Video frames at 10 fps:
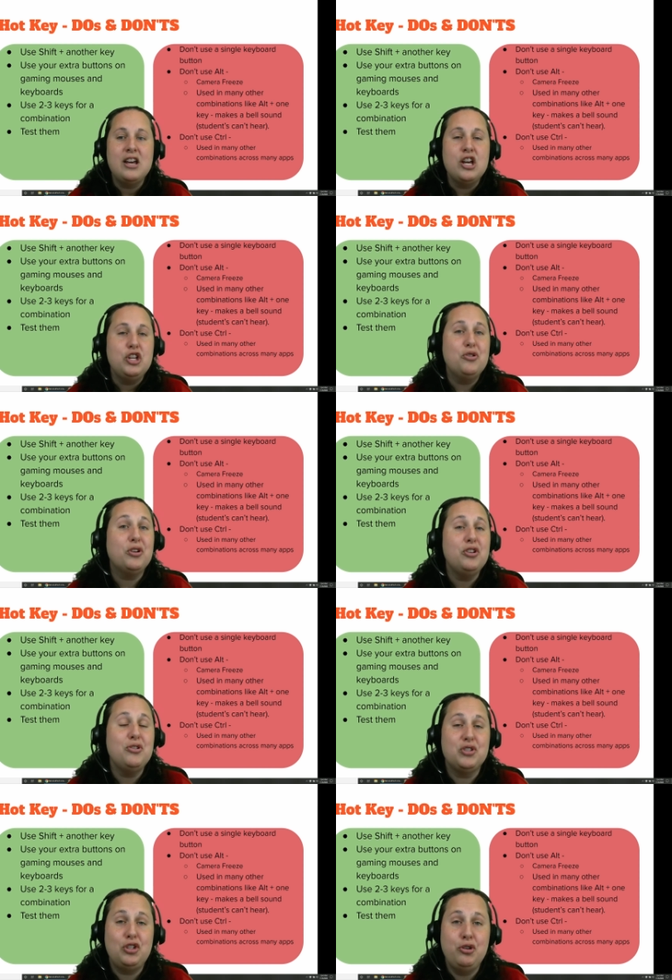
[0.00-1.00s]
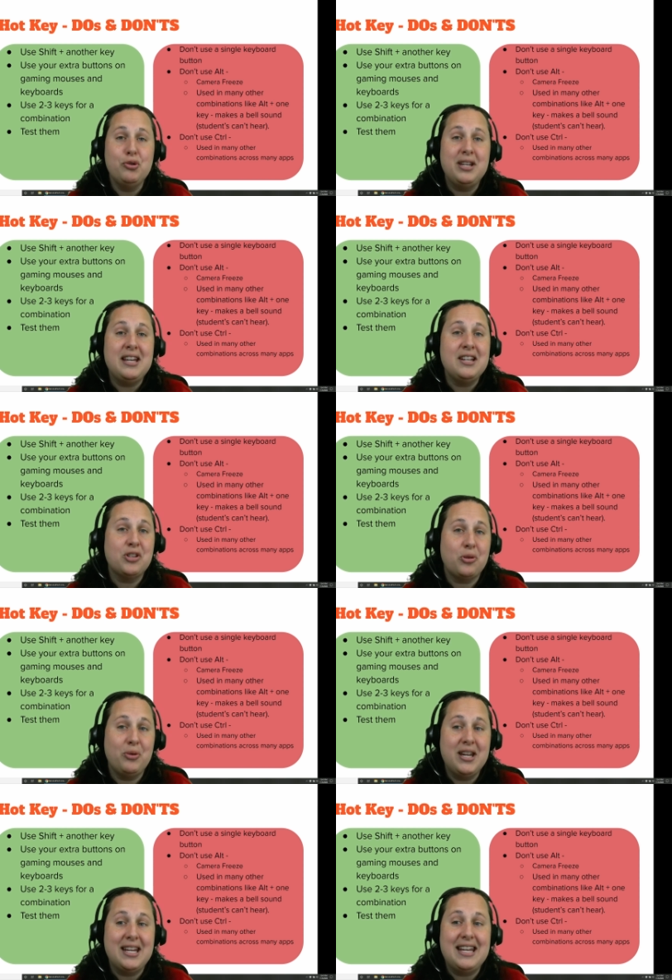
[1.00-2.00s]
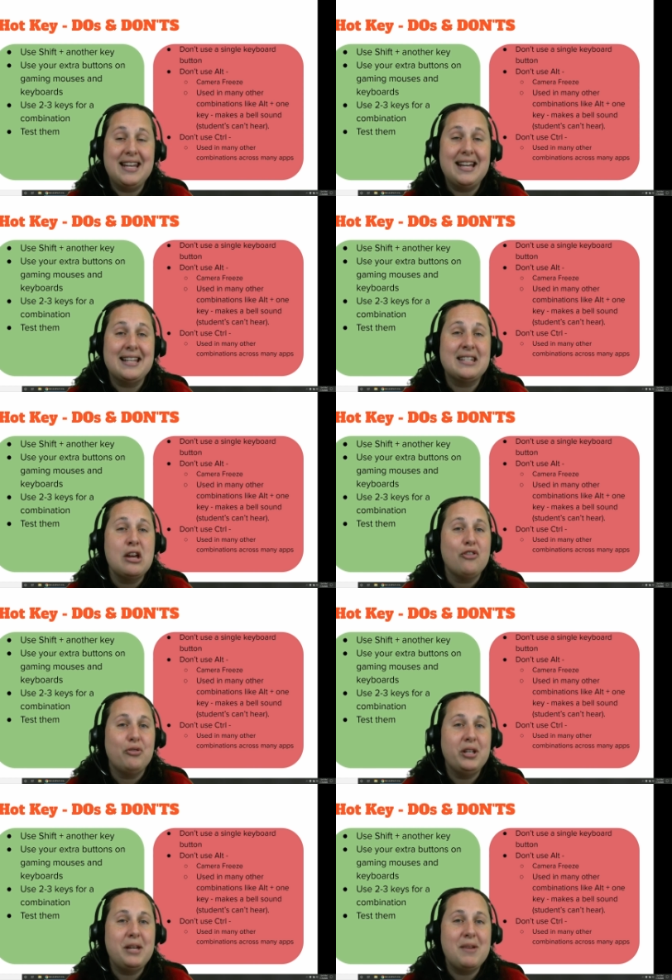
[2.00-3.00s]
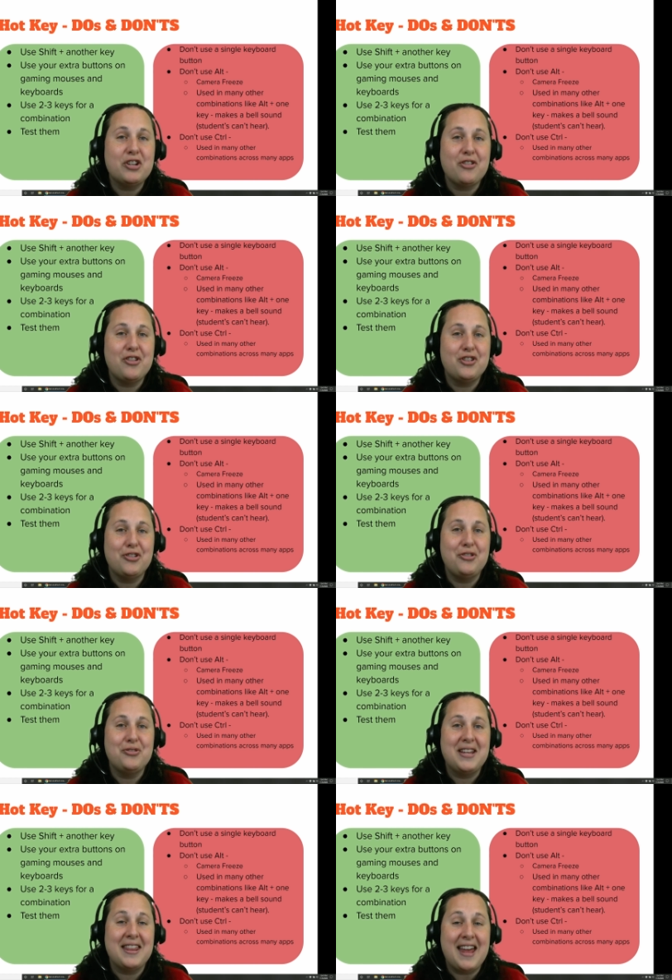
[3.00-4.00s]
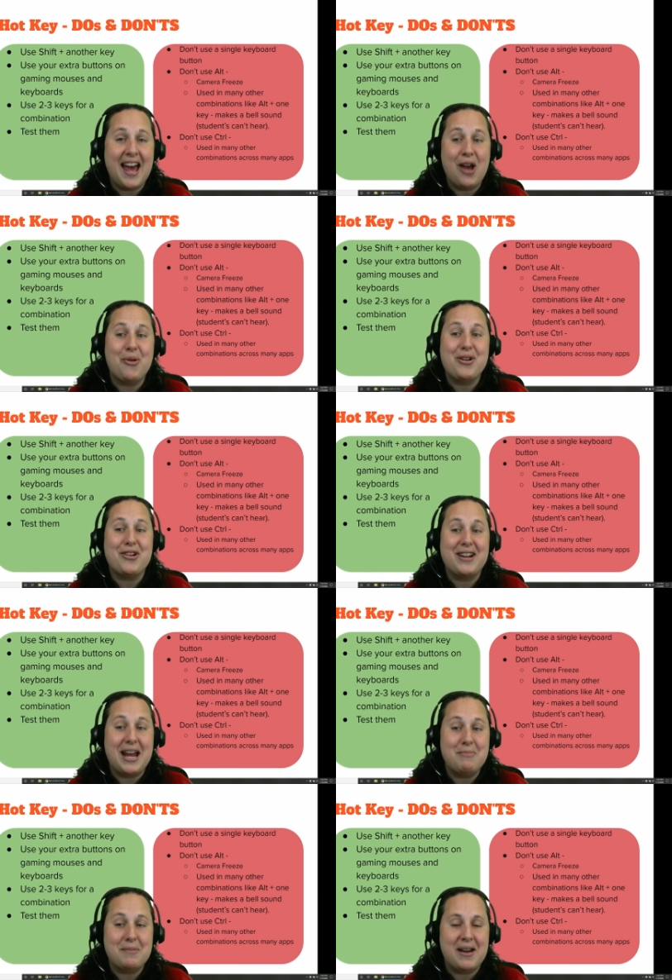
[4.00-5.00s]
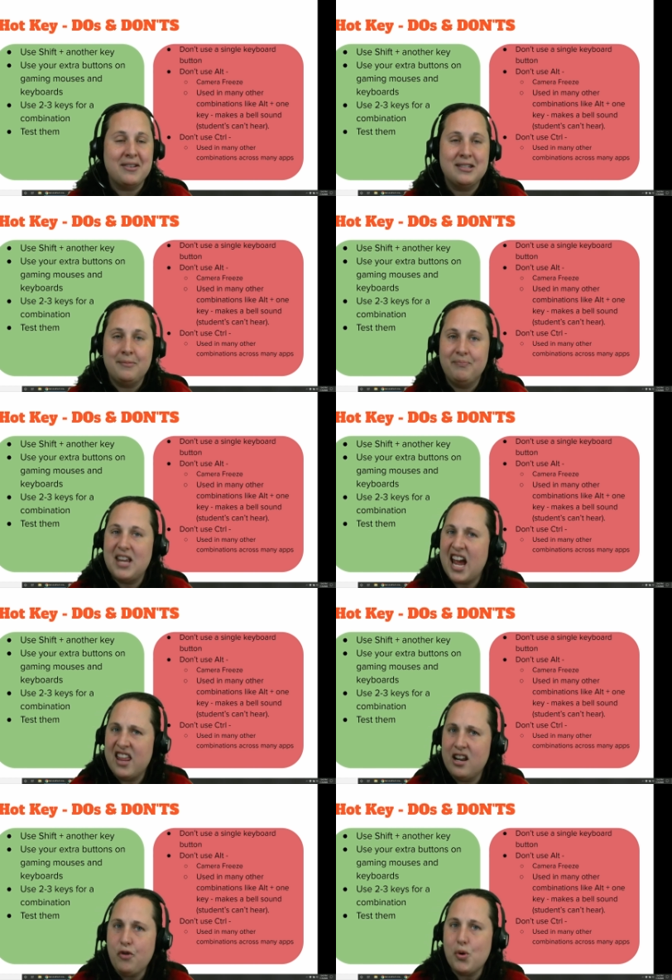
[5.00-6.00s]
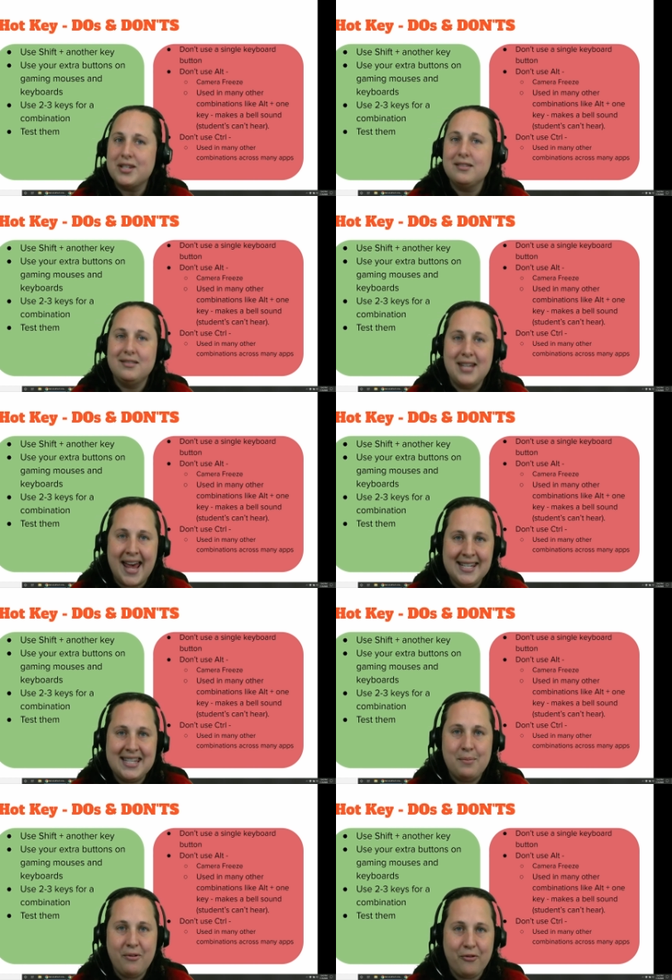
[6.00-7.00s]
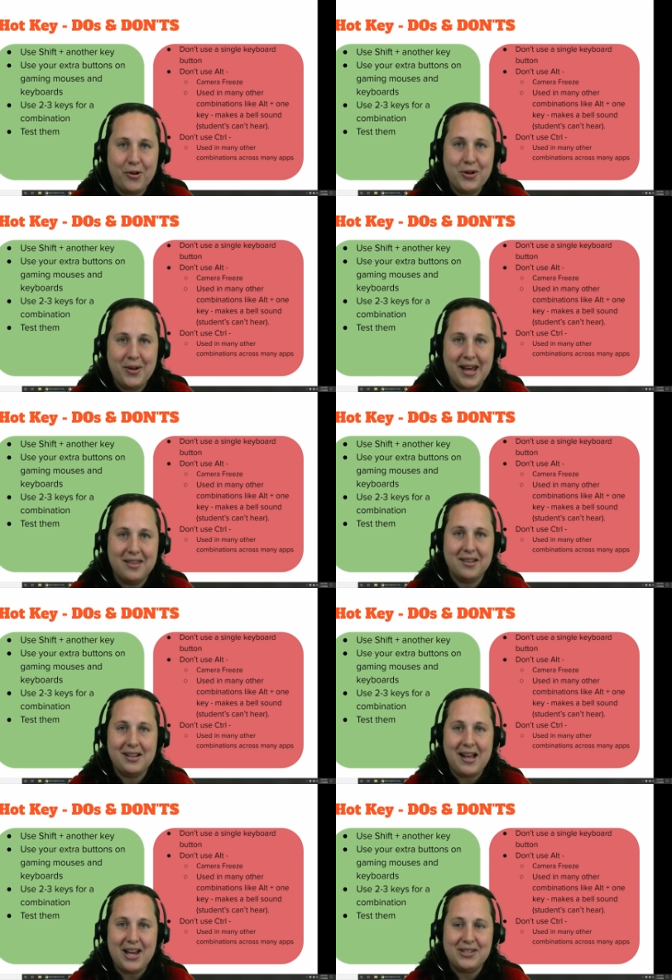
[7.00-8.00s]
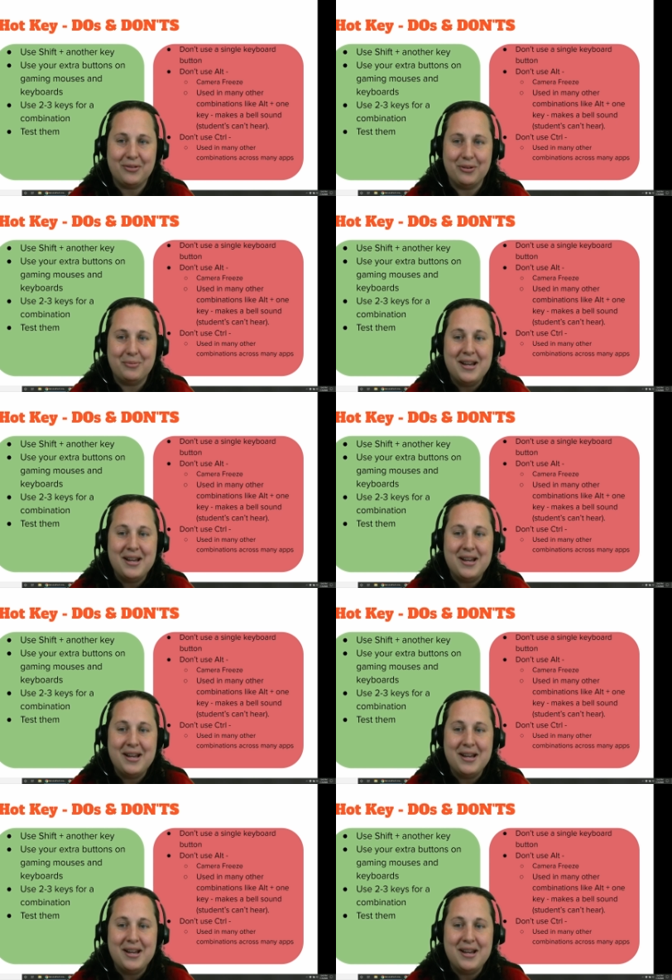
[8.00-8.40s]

You can use 2 keys, 3 keys, really make sure that you're using that or your gaming mouse. And then of course, test them before you get in the classroom.